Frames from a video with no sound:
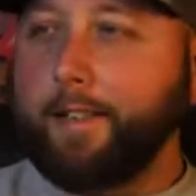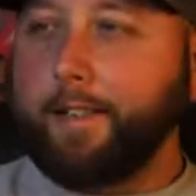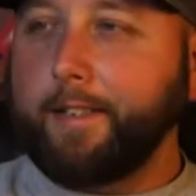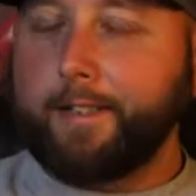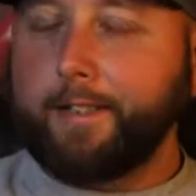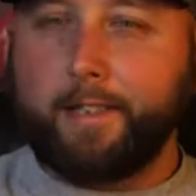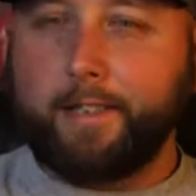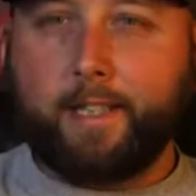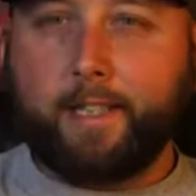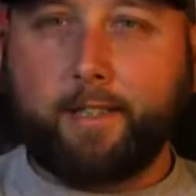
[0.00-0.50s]

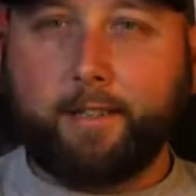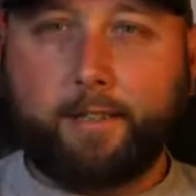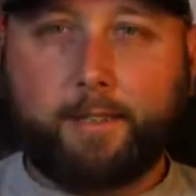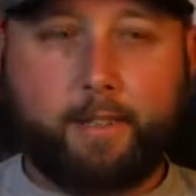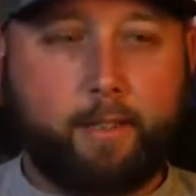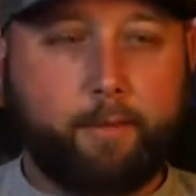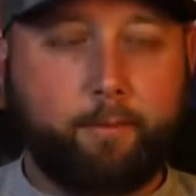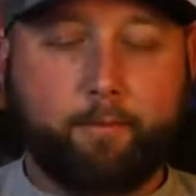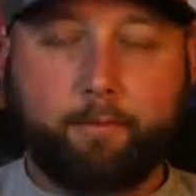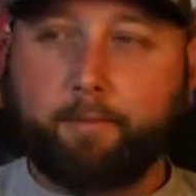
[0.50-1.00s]
Yeah.
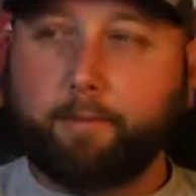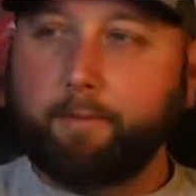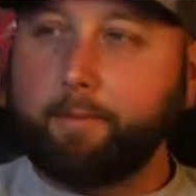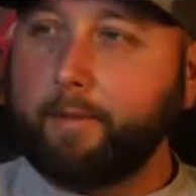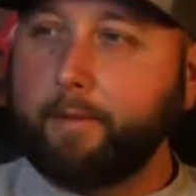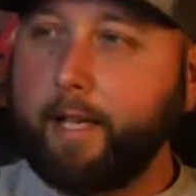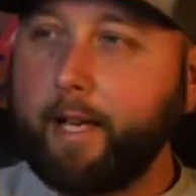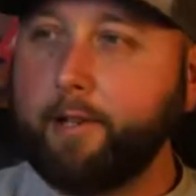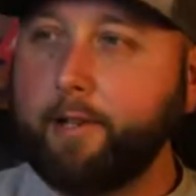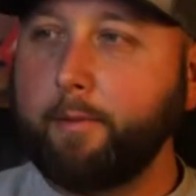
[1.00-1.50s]

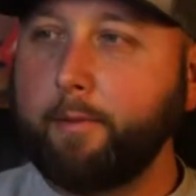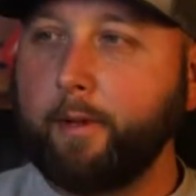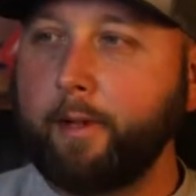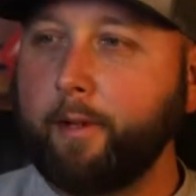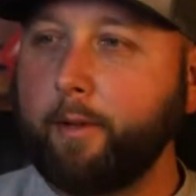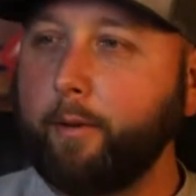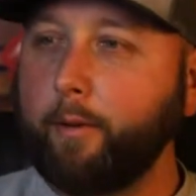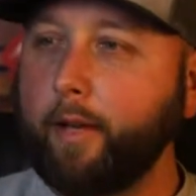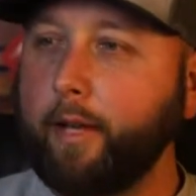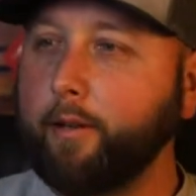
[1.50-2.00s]
Catch them on the
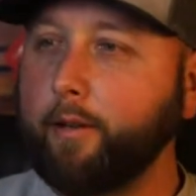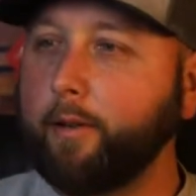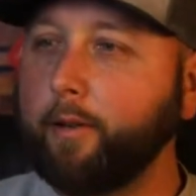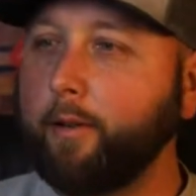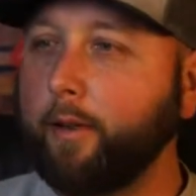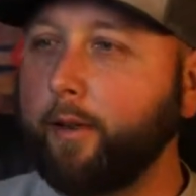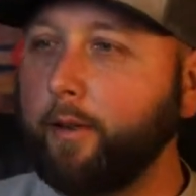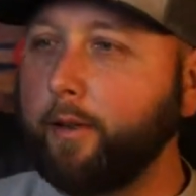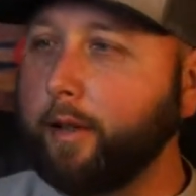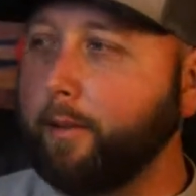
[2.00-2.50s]
old eagle
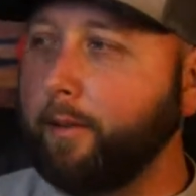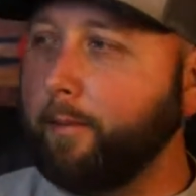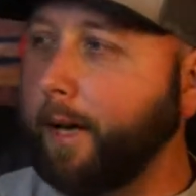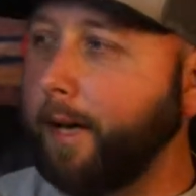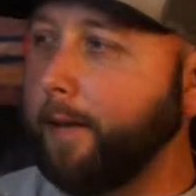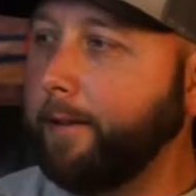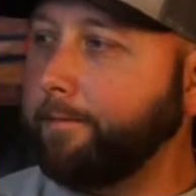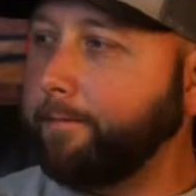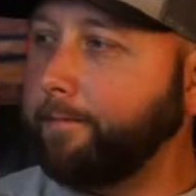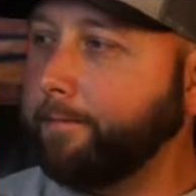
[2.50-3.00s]
claw there,
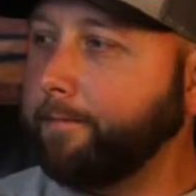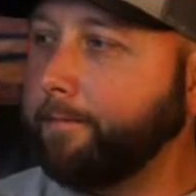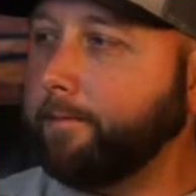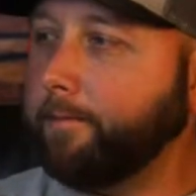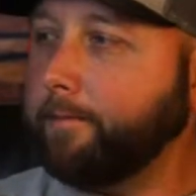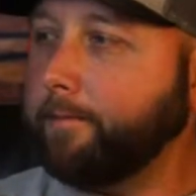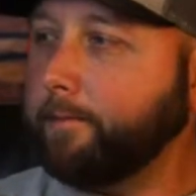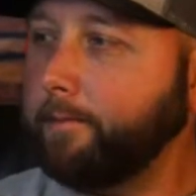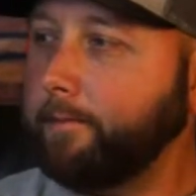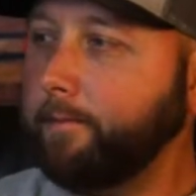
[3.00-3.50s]
Matt.
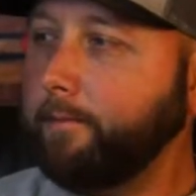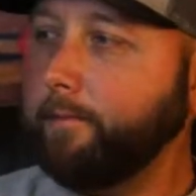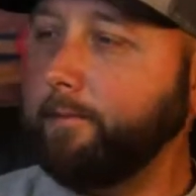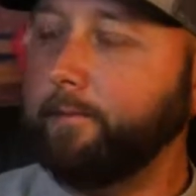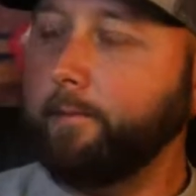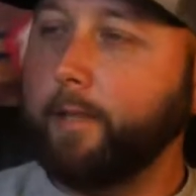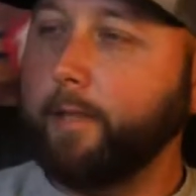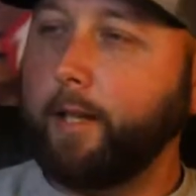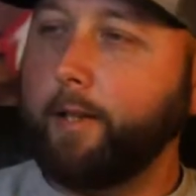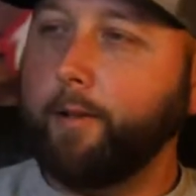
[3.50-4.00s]

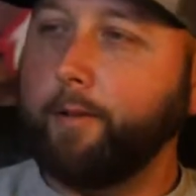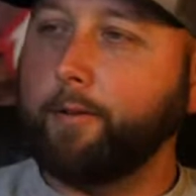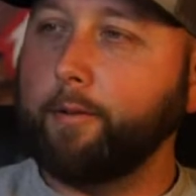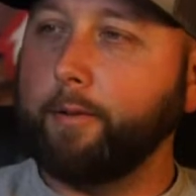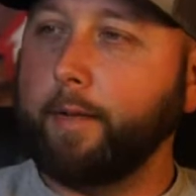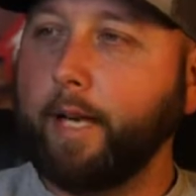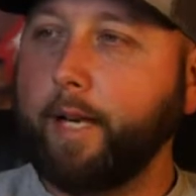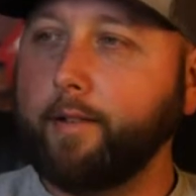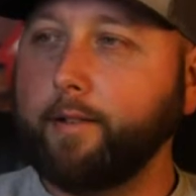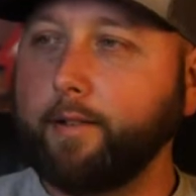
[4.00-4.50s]
I know some
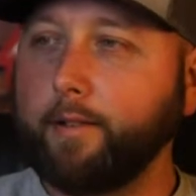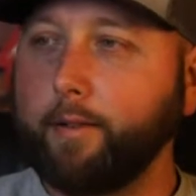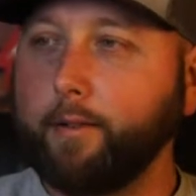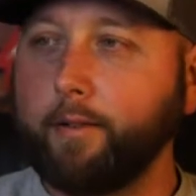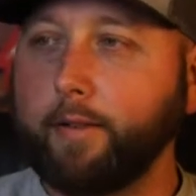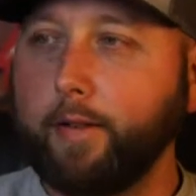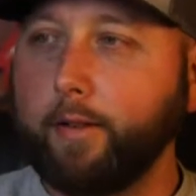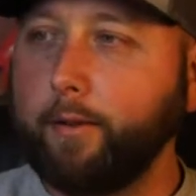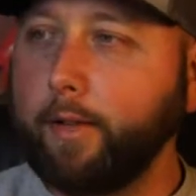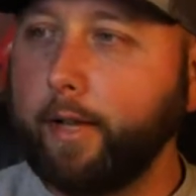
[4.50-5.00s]
guys that used to
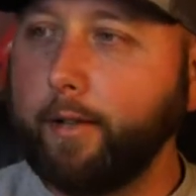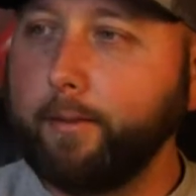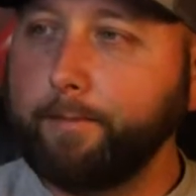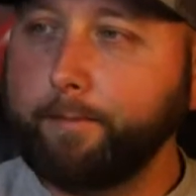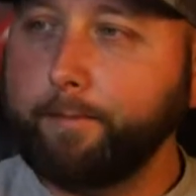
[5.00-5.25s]
do that.